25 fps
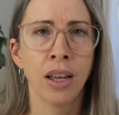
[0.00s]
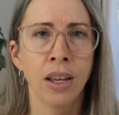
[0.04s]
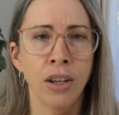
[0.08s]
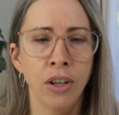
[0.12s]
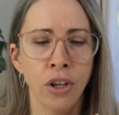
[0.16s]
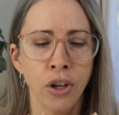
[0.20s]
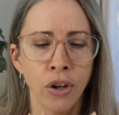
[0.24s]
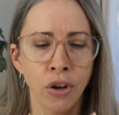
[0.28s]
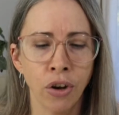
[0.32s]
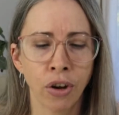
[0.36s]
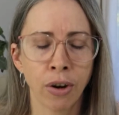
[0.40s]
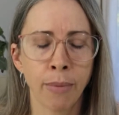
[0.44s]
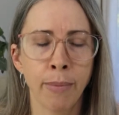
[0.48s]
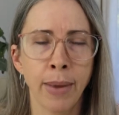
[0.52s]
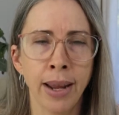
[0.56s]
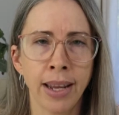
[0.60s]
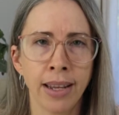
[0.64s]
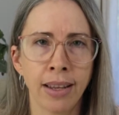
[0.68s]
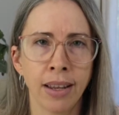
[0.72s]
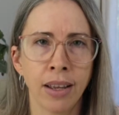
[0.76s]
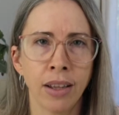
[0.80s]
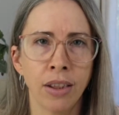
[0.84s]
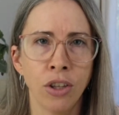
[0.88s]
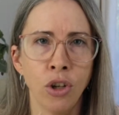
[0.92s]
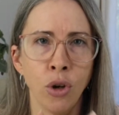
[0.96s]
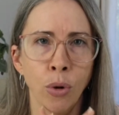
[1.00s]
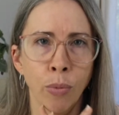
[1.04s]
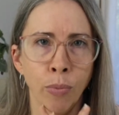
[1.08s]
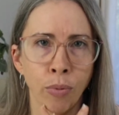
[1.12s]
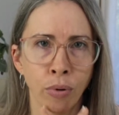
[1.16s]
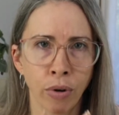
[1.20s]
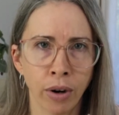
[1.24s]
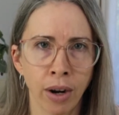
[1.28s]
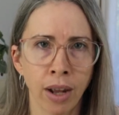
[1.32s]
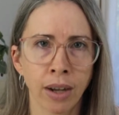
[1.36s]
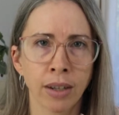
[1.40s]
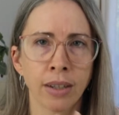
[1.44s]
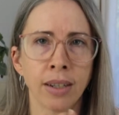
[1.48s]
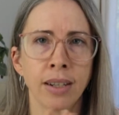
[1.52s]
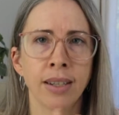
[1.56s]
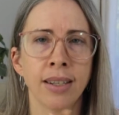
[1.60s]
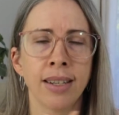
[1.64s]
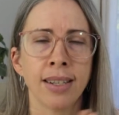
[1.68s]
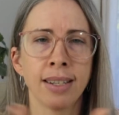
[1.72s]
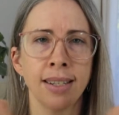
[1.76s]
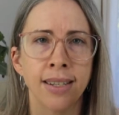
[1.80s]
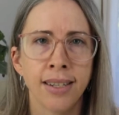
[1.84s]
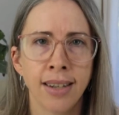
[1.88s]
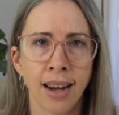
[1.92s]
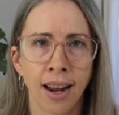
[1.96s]
You got to make your product the
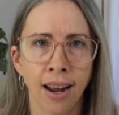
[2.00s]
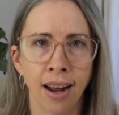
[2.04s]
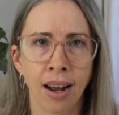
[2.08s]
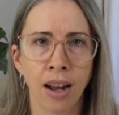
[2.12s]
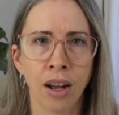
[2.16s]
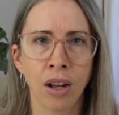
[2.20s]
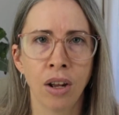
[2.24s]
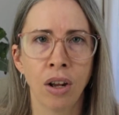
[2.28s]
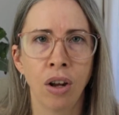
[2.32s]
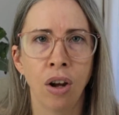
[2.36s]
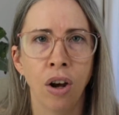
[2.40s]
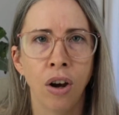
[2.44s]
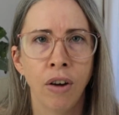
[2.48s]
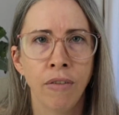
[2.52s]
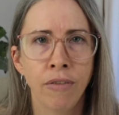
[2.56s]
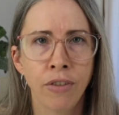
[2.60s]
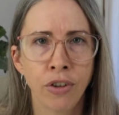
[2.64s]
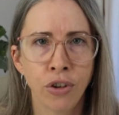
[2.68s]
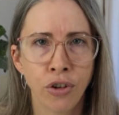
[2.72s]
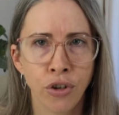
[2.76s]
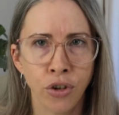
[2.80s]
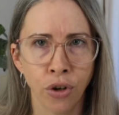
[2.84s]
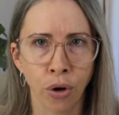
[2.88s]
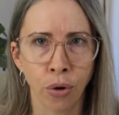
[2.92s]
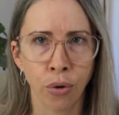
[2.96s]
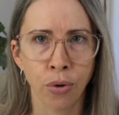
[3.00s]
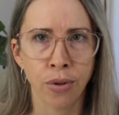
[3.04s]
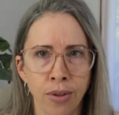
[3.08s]
star of the show.